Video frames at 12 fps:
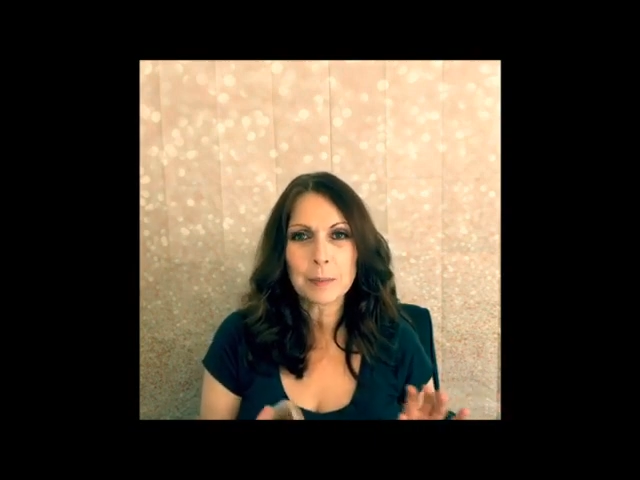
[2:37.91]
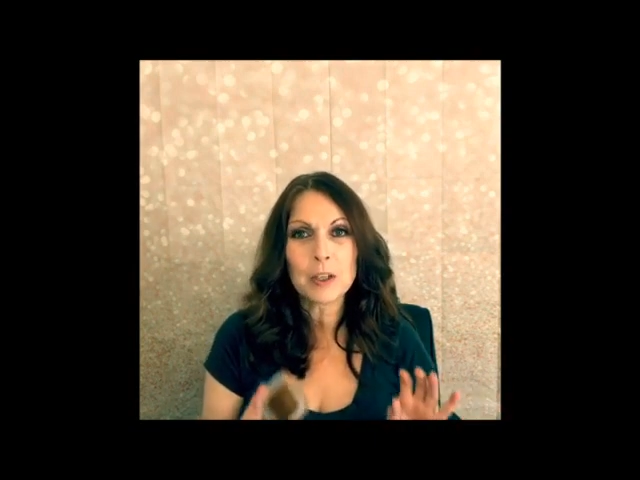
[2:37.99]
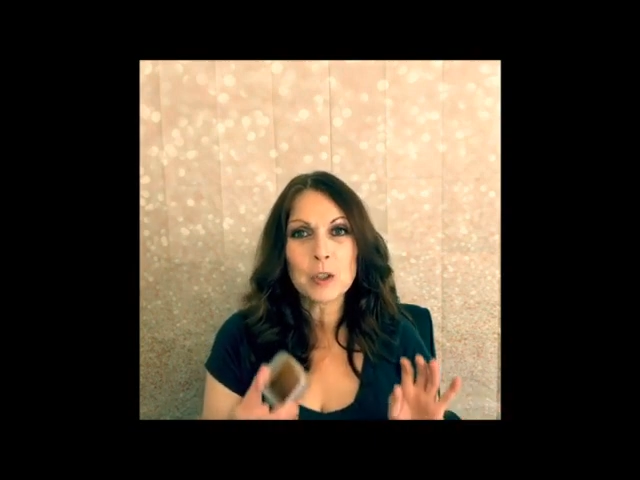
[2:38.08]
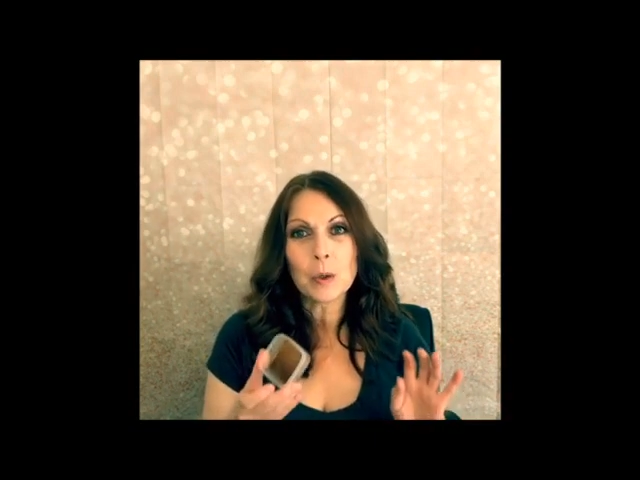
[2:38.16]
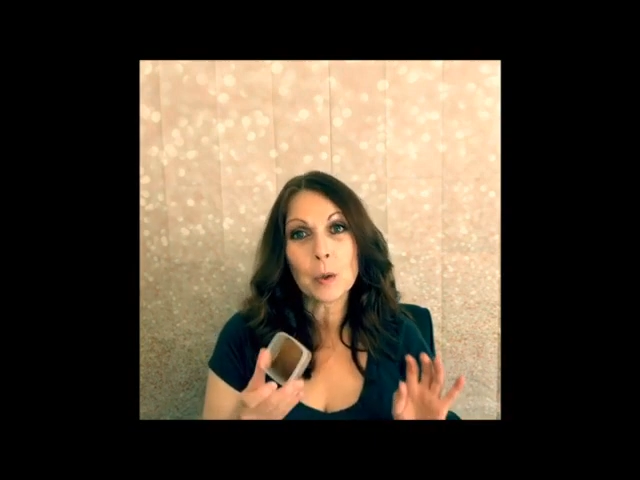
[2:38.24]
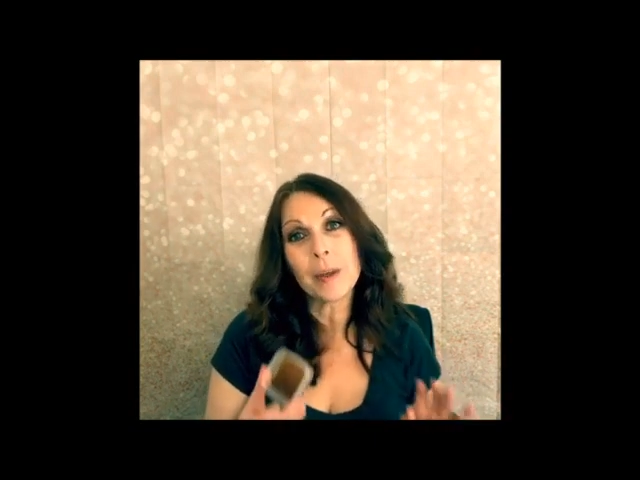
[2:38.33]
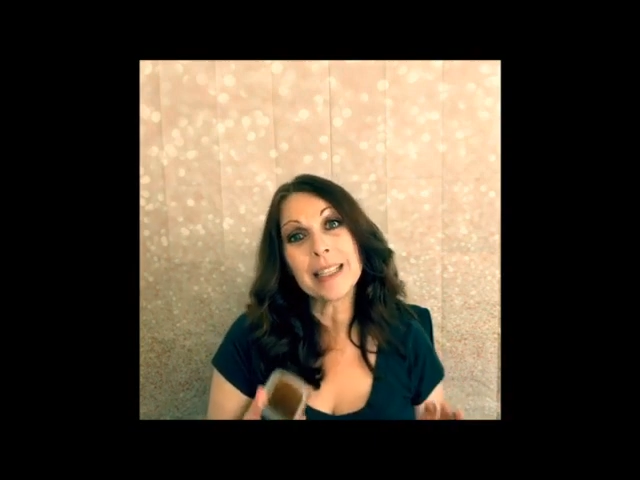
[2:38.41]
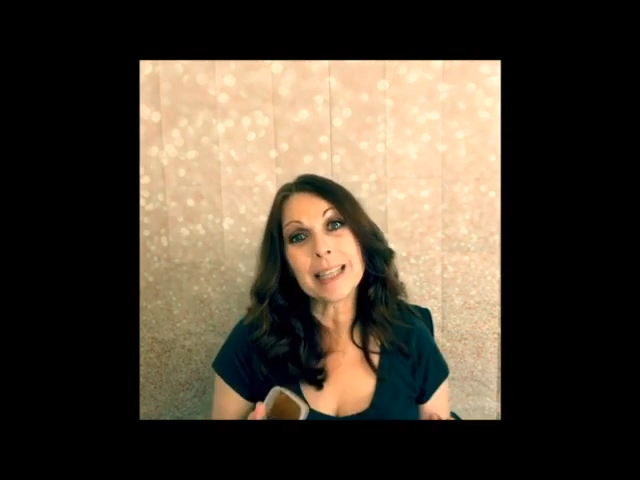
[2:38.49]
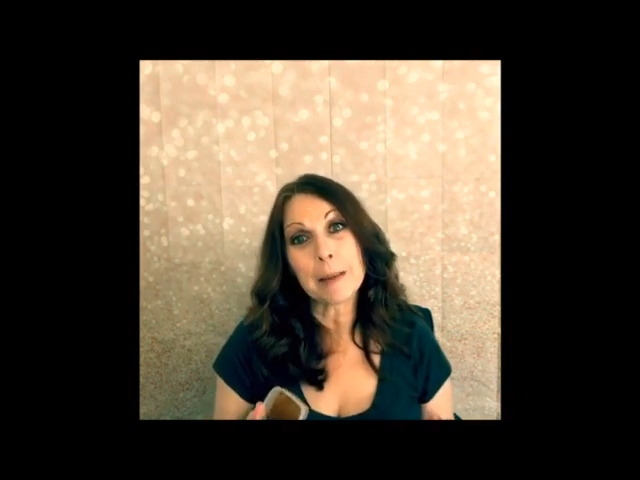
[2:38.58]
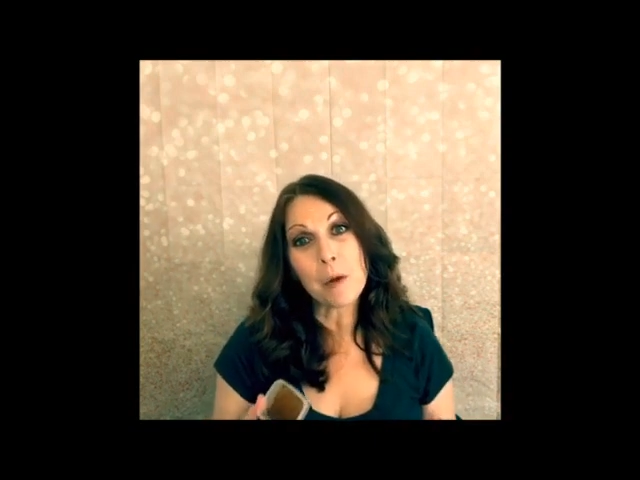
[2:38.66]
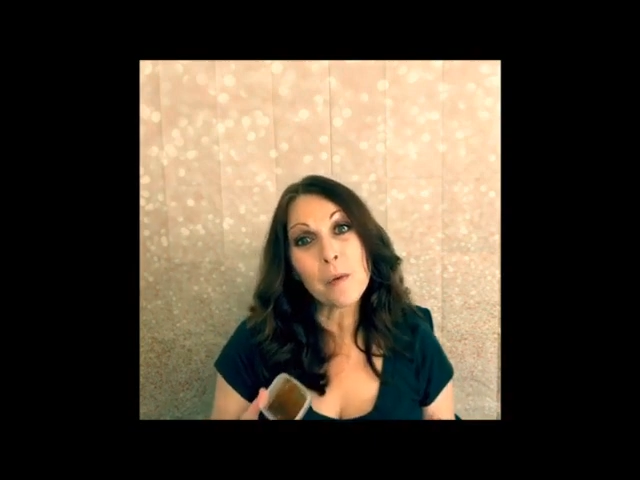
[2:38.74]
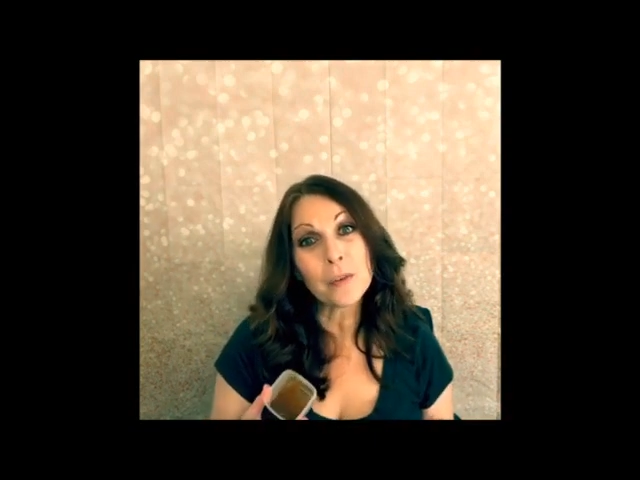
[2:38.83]
So I'm going to do a quick
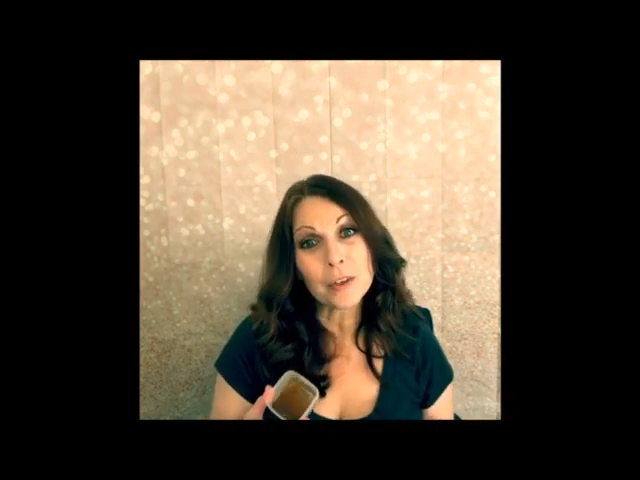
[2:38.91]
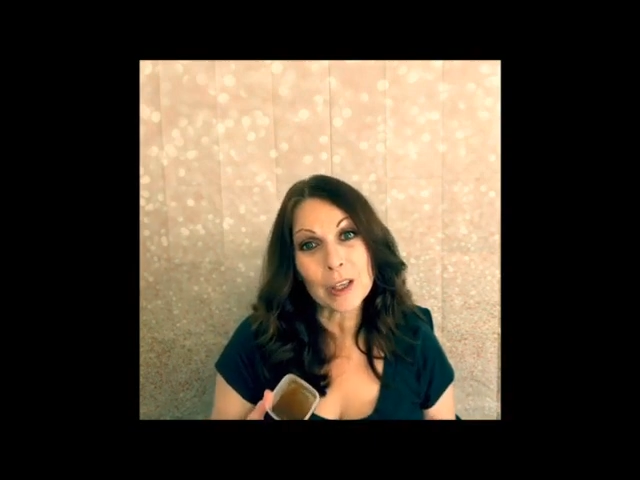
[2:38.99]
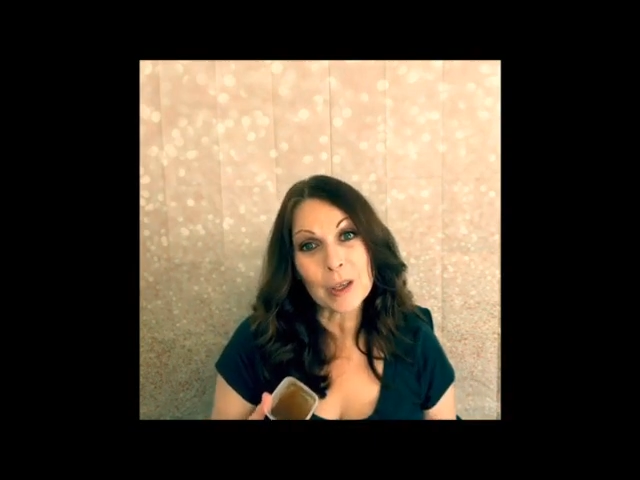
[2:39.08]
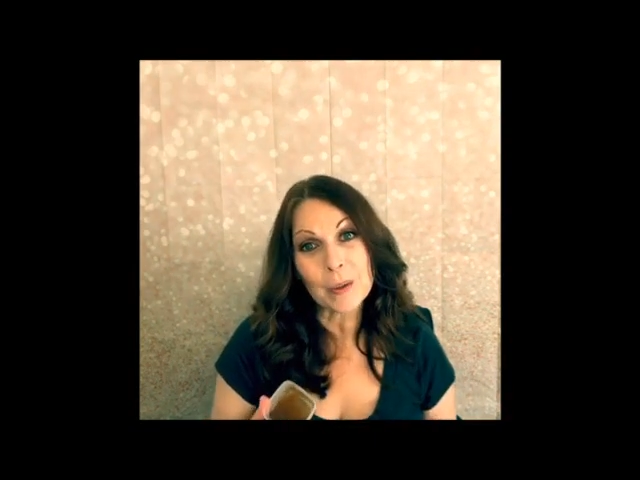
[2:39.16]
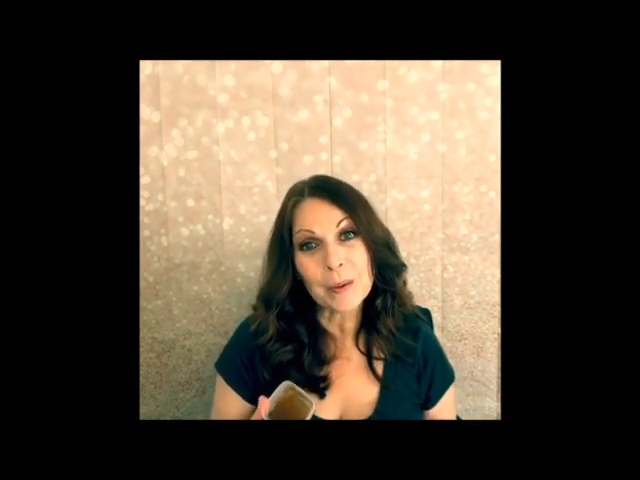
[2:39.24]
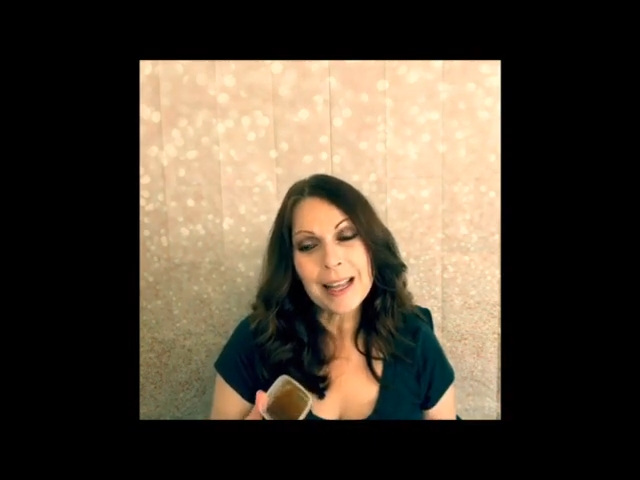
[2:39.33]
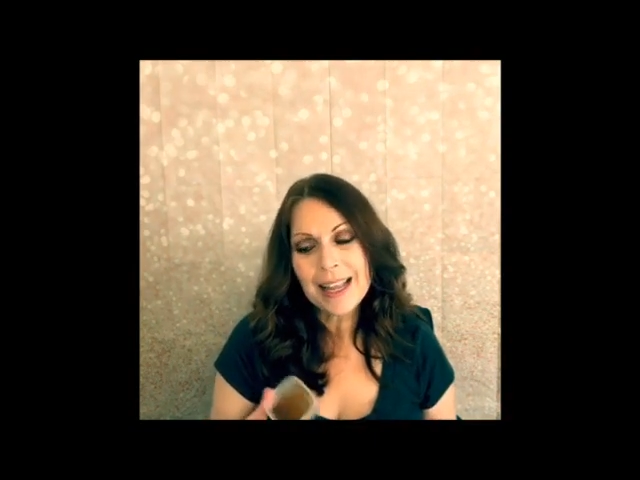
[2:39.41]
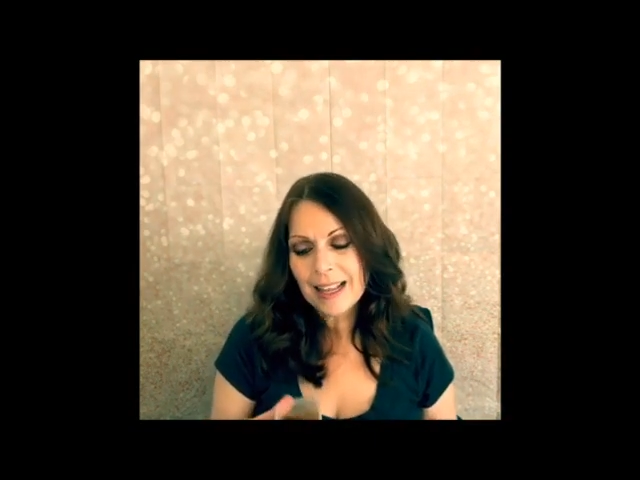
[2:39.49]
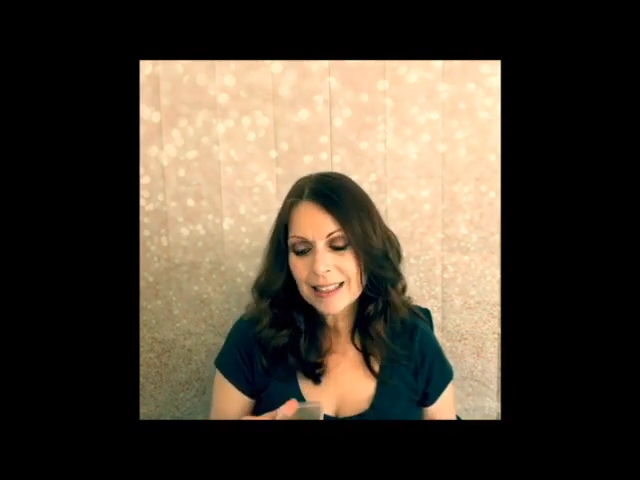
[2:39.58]
demo for you.